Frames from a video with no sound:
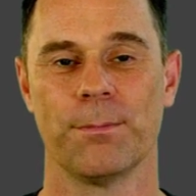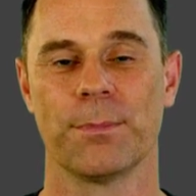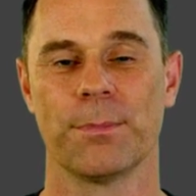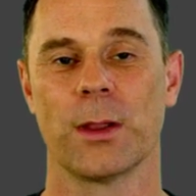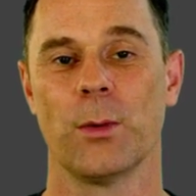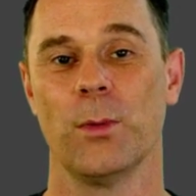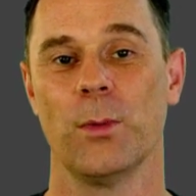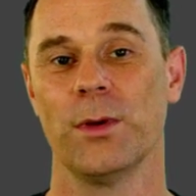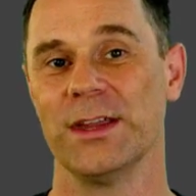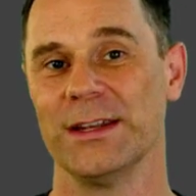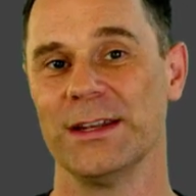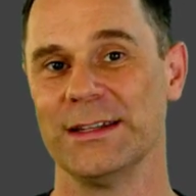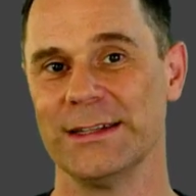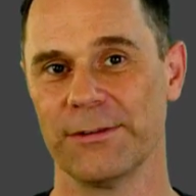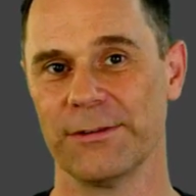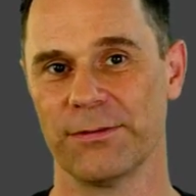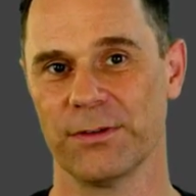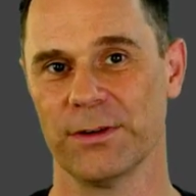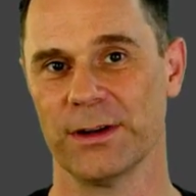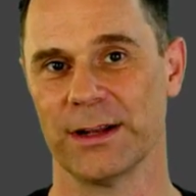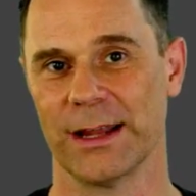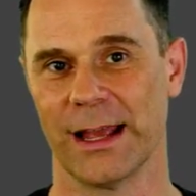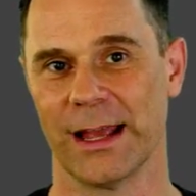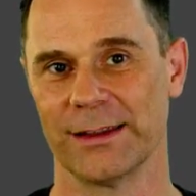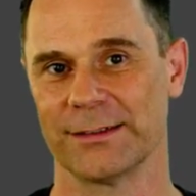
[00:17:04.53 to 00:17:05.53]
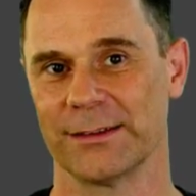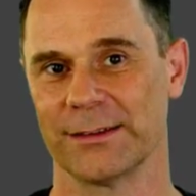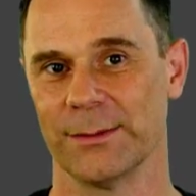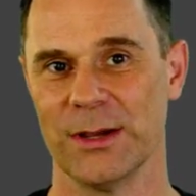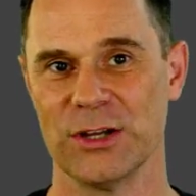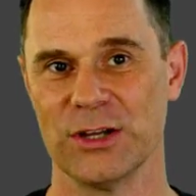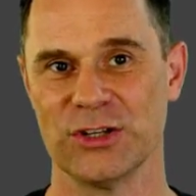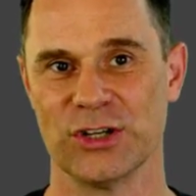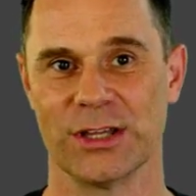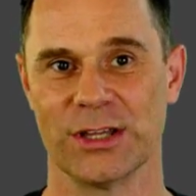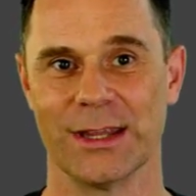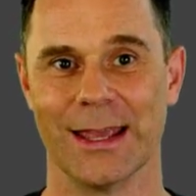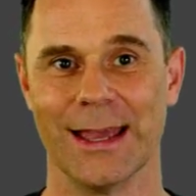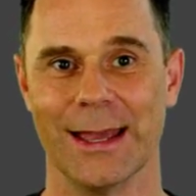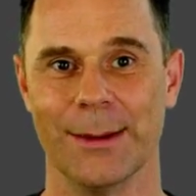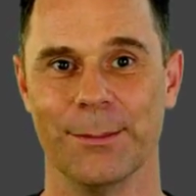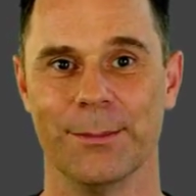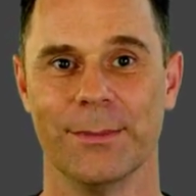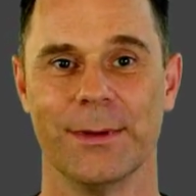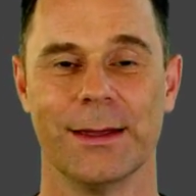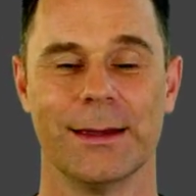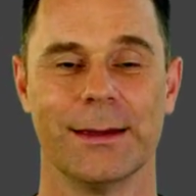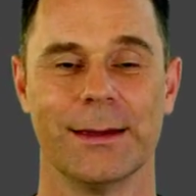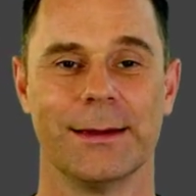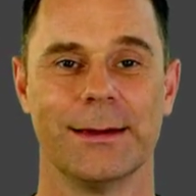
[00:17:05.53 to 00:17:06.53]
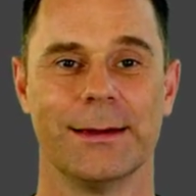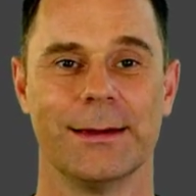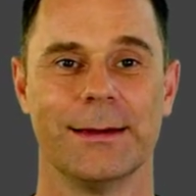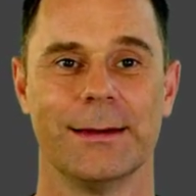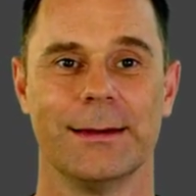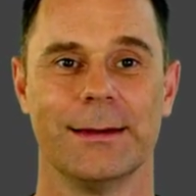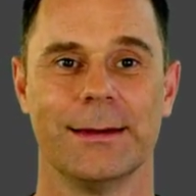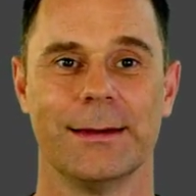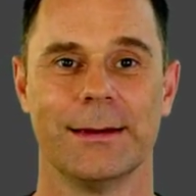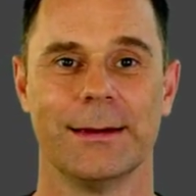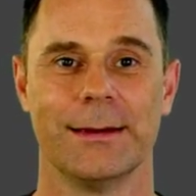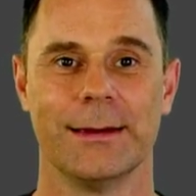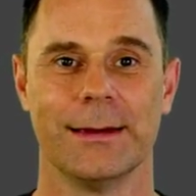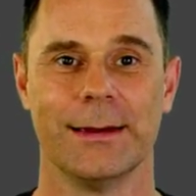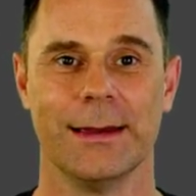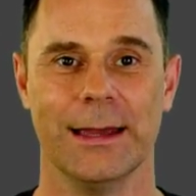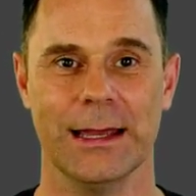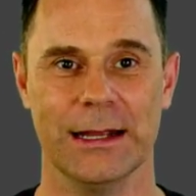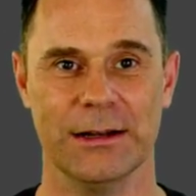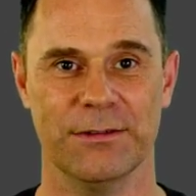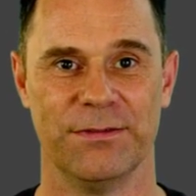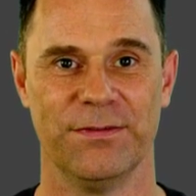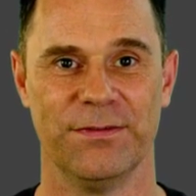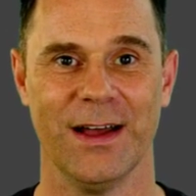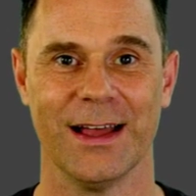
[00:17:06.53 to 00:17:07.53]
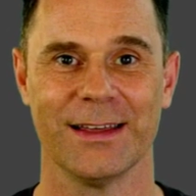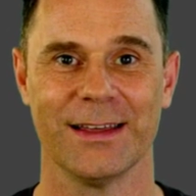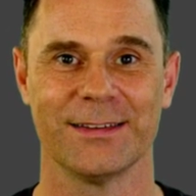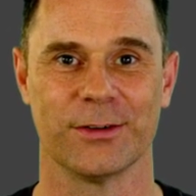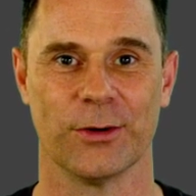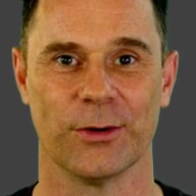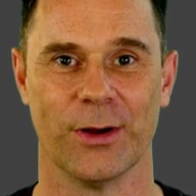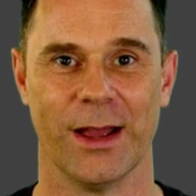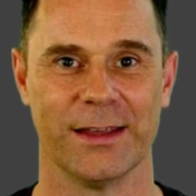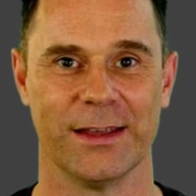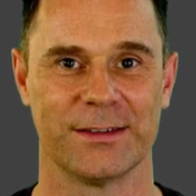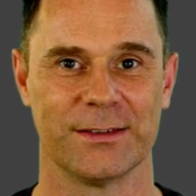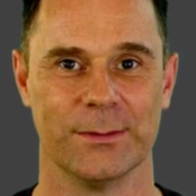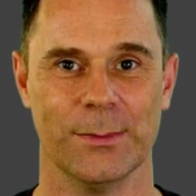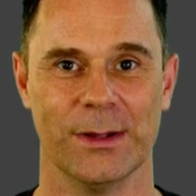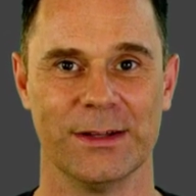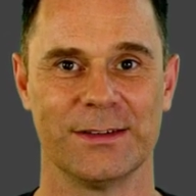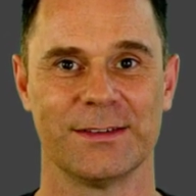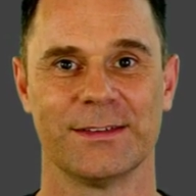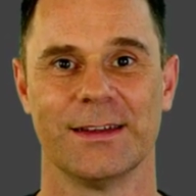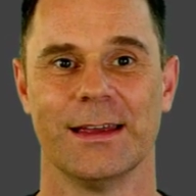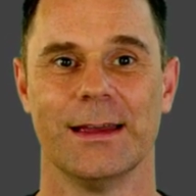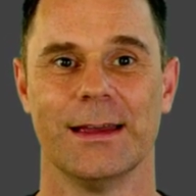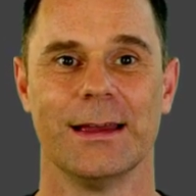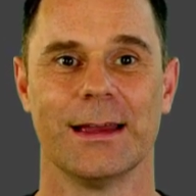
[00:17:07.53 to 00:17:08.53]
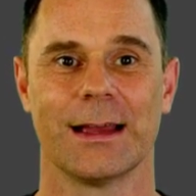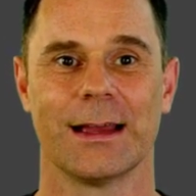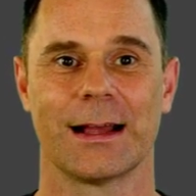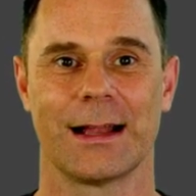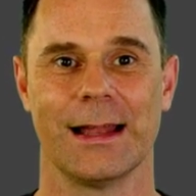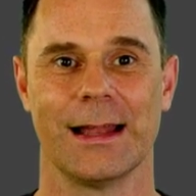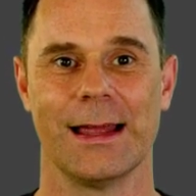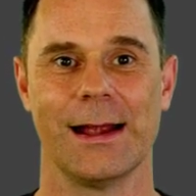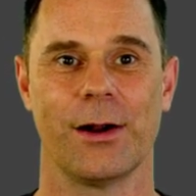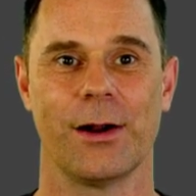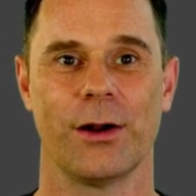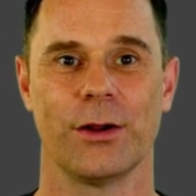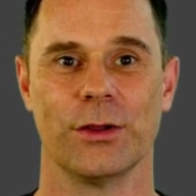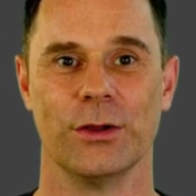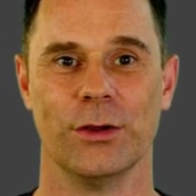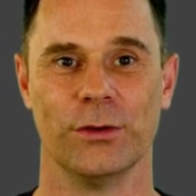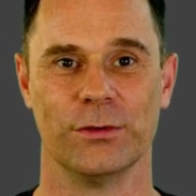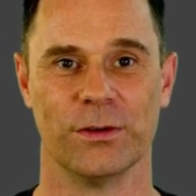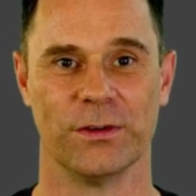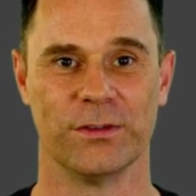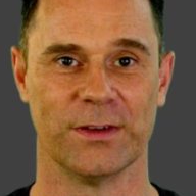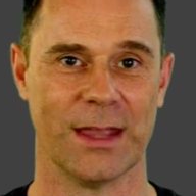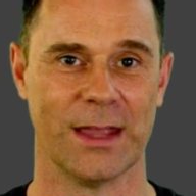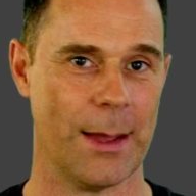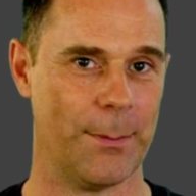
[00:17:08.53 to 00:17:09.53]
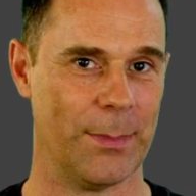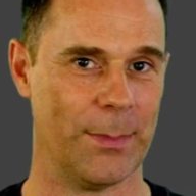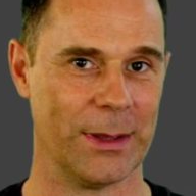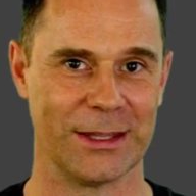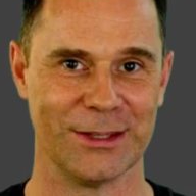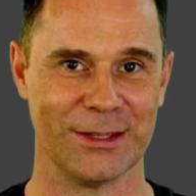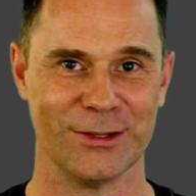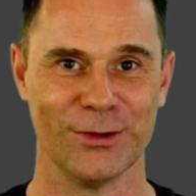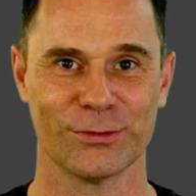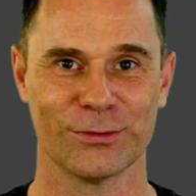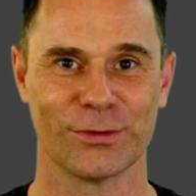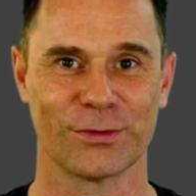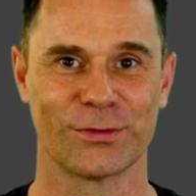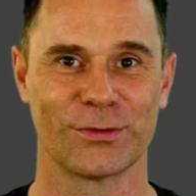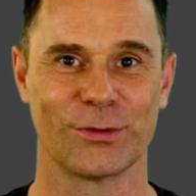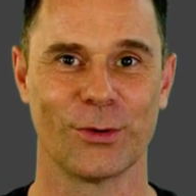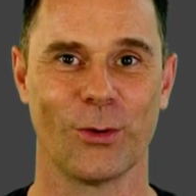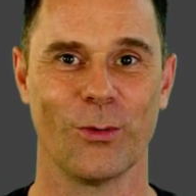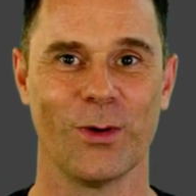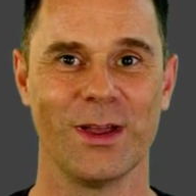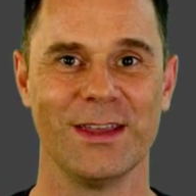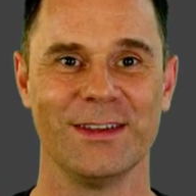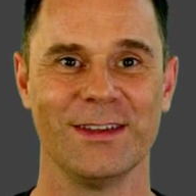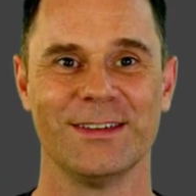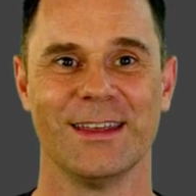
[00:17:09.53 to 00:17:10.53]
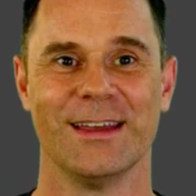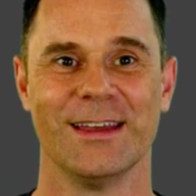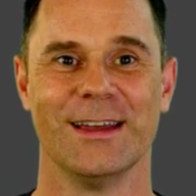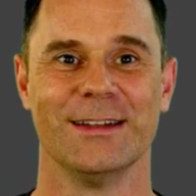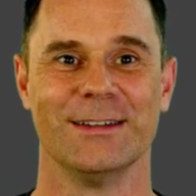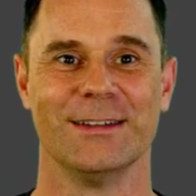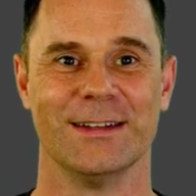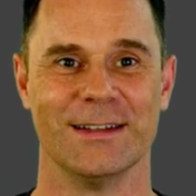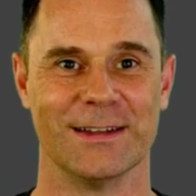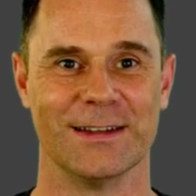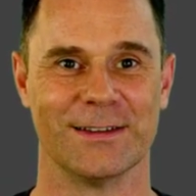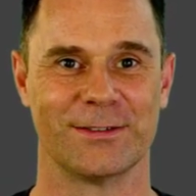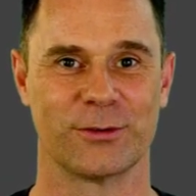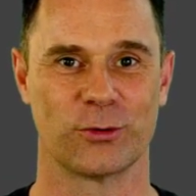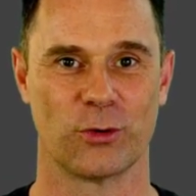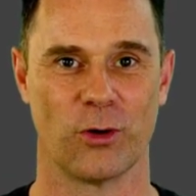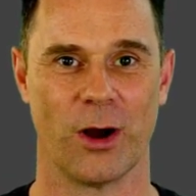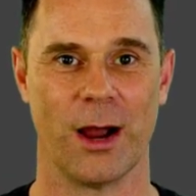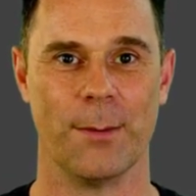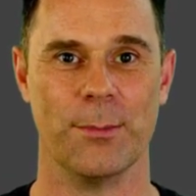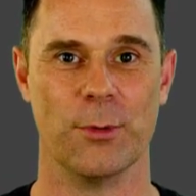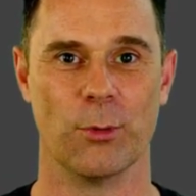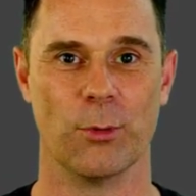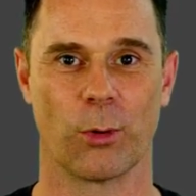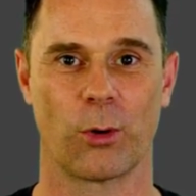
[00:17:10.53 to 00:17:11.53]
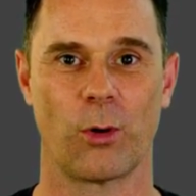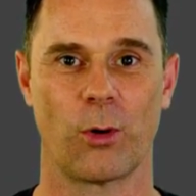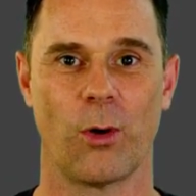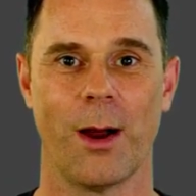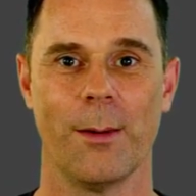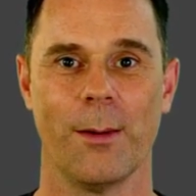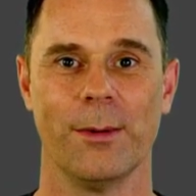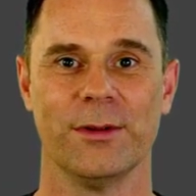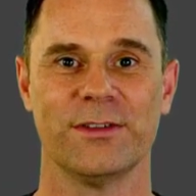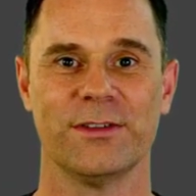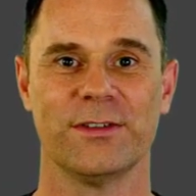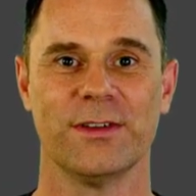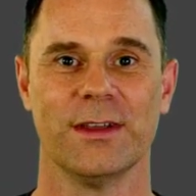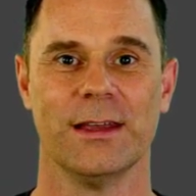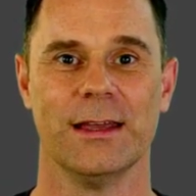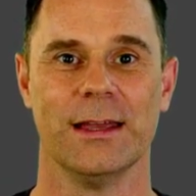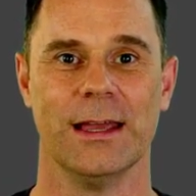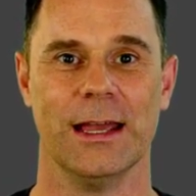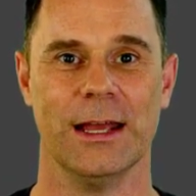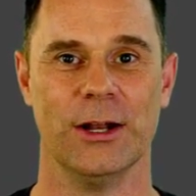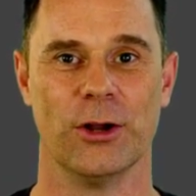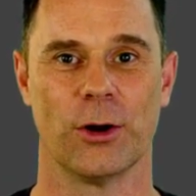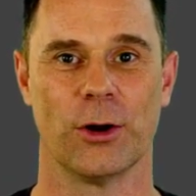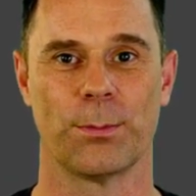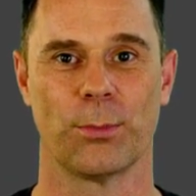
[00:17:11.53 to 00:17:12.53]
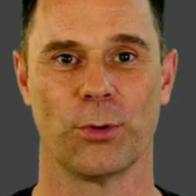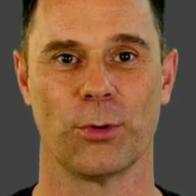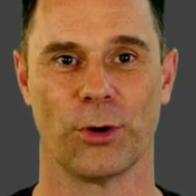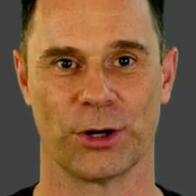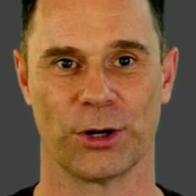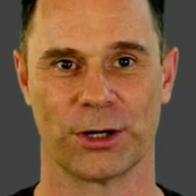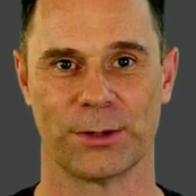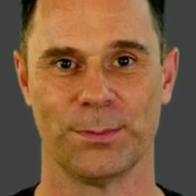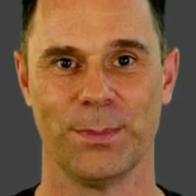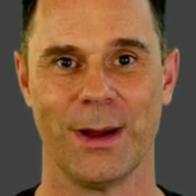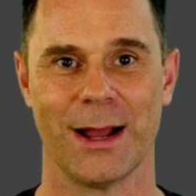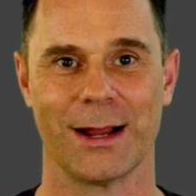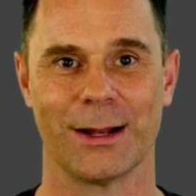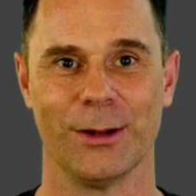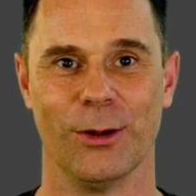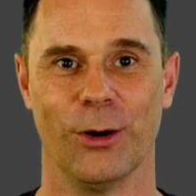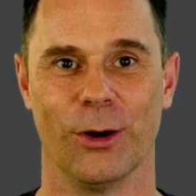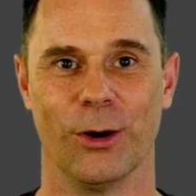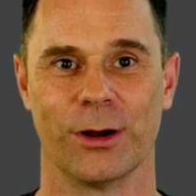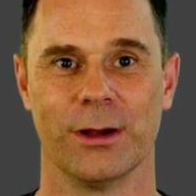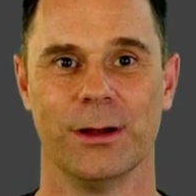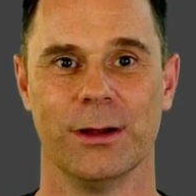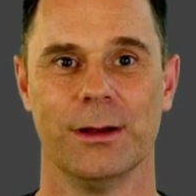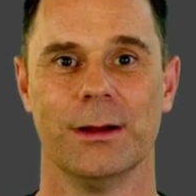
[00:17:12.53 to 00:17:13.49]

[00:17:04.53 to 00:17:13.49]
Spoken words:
with a different estimation game. In faster estimates, Claire uses epic user stories to describe the requirements in her product backlog,